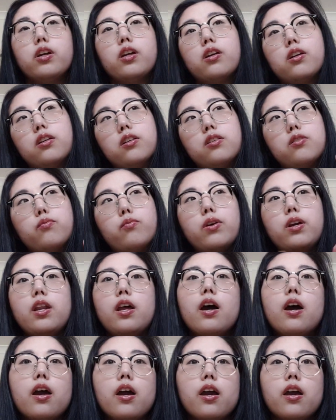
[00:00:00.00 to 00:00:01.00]
Because when
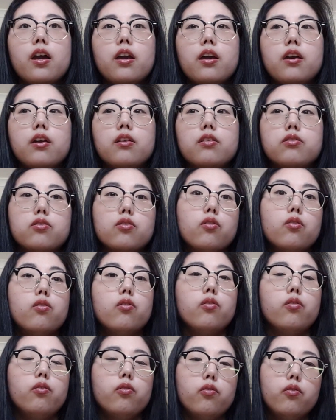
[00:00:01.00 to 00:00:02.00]
I
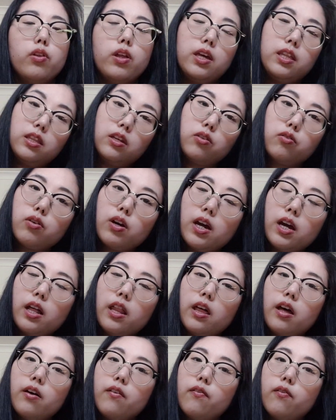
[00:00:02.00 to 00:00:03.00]
saw like the
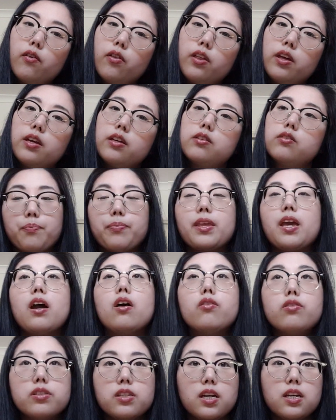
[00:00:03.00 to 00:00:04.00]
trailer for this,
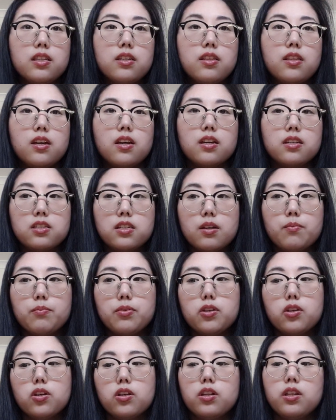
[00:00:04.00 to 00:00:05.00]
I was under the
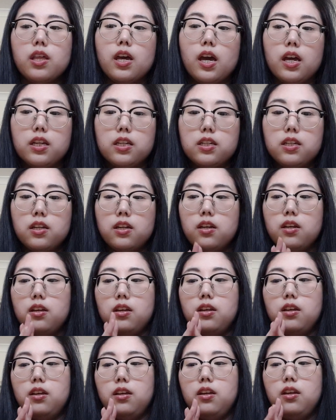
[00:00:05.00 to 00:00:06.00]
assumption that,
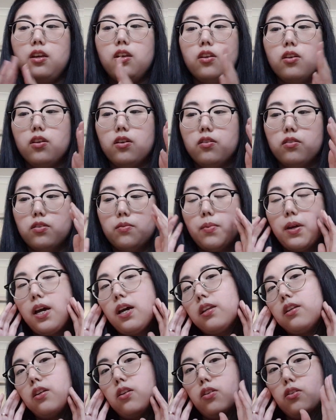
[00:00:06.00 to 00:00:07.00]
you know, it was
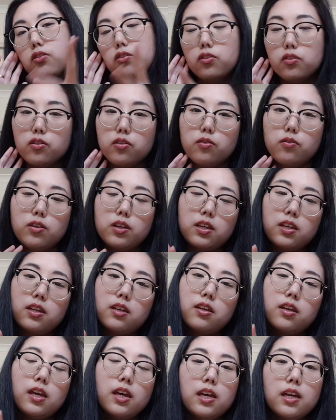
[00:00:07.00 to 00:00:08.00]
about, you know, two
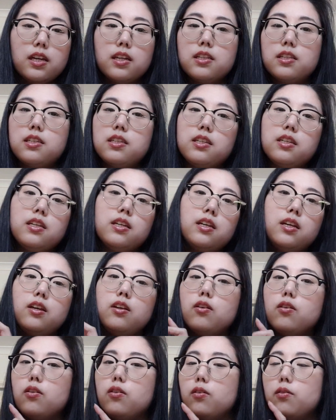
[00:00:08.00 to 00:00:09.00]
kids, you
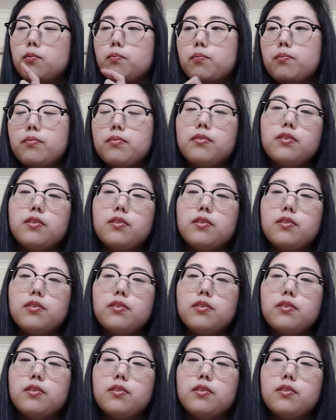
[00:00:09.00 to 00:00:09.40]
know,